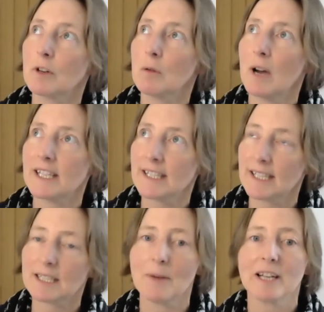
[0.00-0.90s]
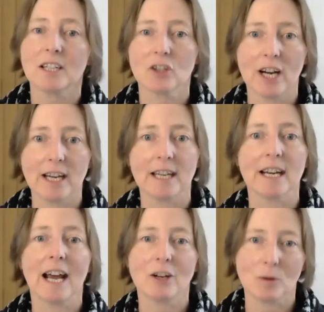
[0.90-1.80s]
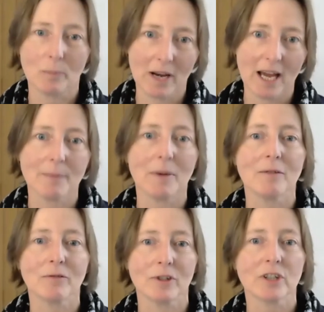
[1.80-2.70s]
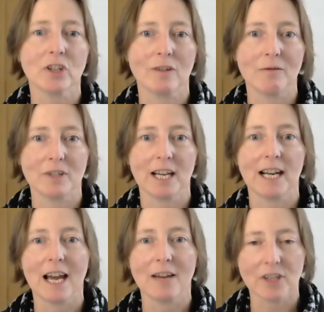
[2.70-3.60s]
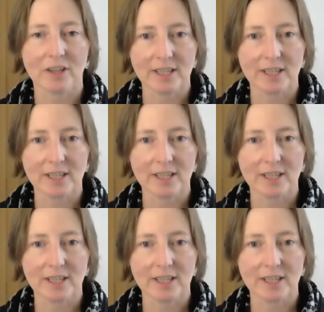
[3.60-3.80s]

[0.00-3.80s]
quite a systematic training in how to apply mindfulness to your everyday life. So